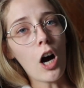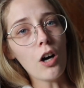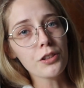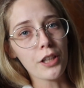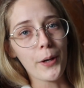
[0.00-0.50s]

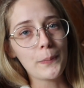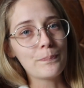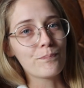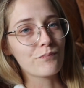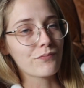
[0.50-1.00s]
Also,
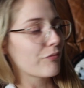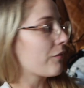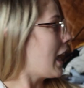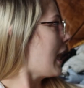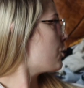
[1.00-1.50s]

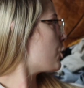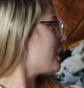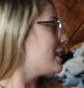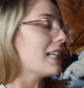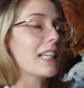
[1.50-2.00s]
I
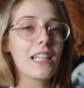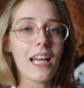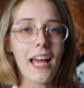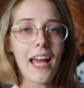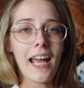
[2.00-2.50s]
just did
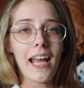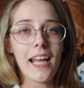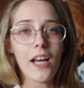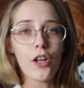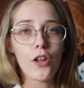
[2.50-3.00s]

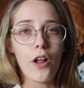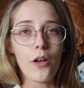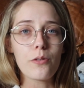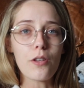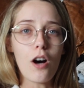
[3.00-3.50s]
a
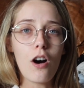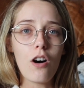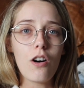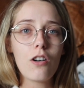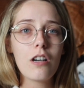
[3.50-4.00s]
clothes
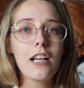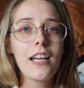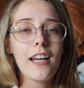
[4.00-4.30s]
haul